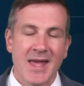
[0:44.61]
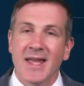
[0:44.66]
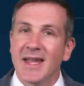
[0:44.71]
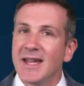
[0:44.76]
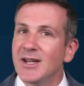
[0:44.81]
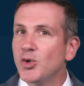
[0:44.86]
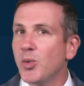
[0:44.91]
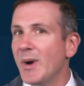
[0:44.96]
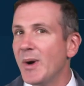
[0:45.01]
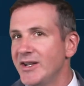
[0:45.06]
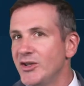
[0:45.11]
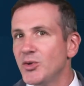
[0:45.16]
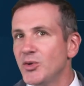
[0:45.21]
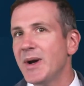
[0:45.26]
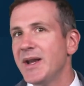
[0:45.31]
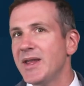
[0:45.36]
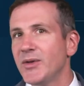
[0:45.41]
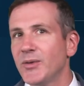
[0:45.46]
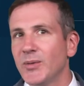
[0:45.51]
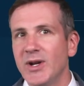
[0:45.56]
In
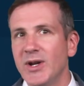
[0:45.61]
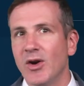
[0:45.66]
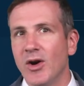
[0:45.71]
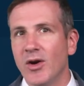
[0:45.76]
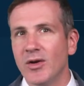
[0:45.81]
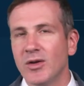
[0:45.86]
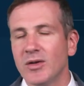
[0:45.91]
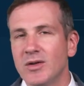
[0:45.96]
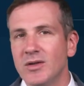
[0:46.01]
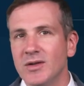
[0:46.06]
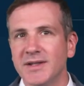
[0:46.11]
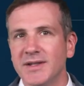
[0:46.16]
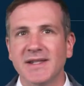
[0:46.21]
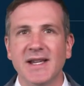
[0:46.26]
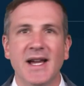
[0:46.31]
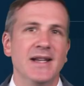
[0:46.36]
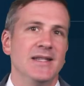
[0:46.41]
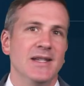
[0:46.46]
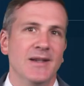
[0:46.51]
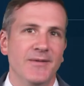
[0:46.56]
2023, an article in
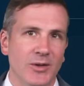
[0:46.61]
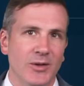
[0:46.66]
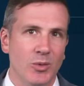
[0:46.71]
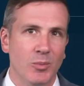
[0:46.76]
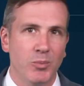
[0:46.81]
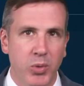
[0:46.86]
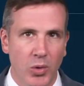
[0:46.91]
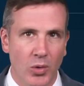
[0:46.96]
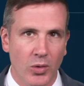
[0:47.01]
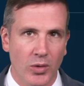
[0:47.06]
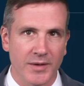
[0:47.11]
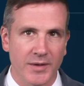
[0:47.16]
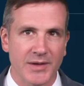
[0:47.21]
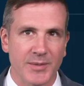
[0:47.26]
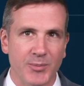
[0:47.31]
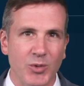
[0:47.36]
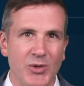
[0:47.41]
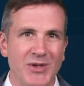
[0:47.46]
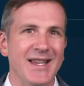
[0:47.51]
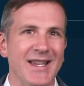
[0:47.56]
Scientific Reports
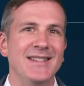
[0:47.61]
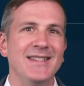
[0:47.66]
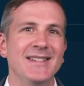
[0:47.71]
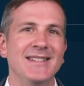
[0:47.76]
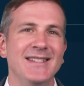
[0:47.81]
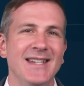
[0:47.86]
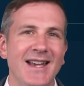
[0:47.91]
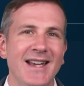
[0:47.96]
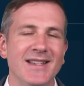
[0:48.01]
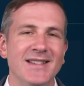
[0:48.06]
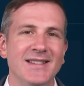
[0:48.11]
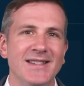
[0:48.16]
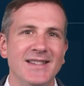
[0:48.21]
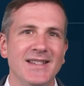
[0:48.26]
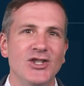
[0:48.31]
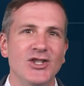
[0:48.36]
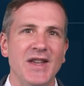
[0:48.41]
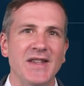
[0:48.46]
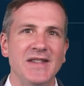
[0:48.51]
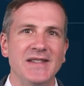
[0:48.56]
presented data
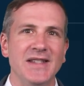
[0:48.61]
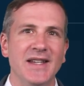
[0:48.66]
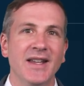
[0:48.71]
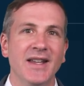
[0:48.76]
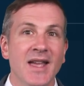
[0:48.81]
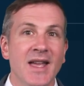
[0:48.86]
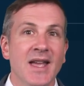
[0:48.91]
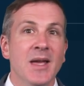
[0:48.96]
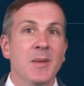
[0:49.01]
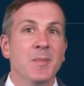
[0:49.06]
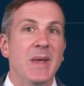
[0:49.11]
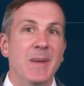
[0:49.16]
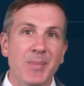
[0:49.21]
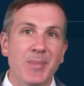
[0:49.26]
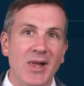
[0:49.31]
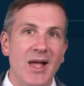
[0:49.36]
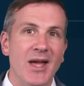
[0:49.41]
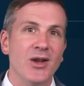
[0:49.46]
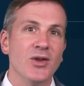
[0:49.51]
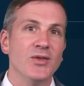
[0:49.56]
suggesting
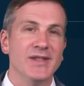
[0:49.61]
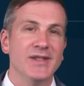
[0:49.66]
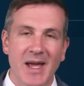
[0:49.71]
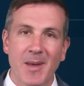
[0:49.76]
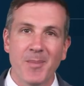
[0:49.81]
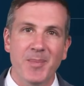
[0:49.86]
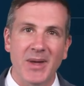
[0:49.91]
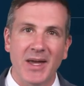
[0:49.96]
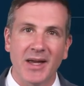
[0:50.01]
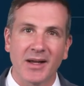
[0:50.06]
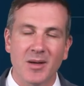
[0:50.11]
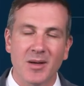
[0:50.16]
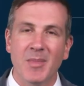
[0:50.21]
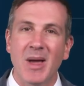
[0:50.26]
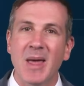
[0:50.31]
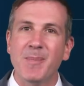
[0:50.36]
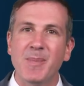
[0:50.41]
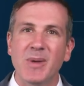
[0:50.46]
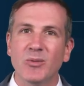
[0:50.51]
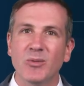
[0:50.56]
people on Ozempic
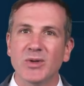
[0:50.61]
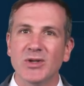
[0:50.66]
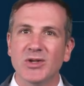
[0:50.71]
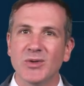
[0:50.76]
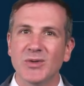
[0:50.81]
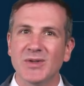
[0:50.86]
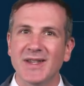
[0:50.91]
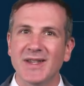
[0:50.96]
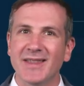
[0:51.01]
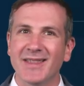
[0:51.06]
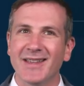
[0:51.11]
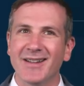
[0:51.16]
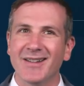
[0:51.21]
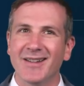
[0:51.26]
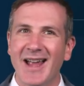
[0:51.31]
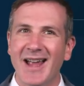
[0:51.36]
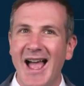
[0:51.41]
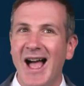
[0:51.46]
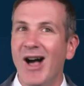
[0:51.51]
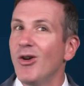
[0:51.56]
might be reducing
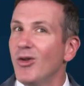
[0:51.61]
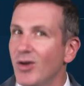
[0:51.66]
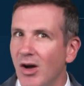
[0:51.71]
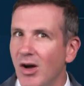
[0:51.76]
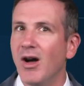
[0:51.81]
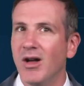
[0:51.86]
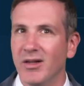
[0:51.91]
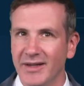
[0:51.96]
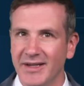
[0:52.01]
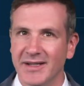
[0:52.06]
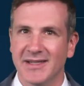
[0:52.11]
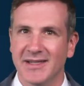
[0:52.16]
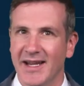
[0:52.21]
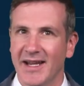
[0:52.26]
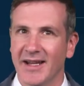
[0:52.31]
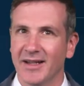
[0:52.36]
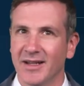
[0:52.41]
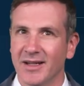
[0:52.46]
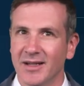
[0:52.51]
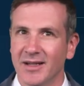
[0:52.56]
their alcohol
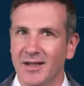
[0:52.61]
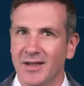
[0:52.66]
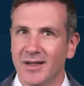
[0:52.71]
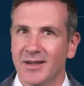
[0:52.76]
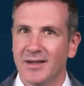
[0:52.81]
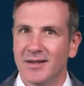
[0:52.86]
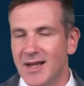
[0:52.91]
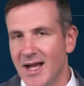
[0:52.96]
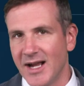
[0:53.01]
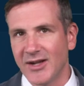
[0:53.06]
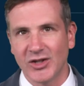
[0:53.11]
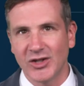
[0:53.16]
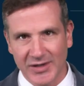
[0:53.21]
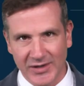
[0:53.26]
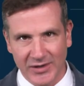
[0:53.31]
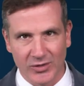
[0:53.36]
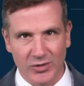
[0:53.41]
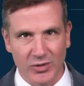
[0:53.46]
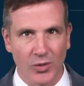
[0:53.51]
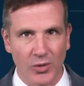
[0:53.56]
intake not
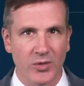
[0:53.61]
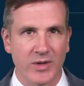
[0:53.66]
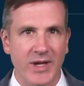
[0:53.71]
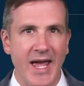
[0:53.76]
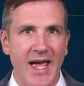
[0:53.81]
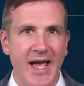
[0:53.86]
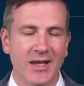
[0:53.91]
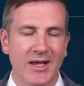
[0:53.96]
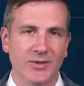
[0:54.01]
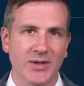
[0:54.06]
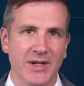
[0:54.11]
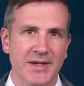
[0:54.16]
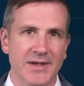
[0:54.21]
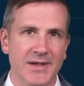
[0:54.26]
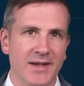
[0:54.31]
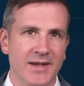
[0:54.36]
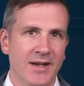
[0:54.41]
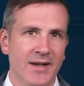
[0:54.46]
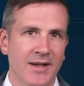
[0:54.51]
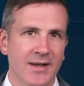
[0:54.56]
just their total calories.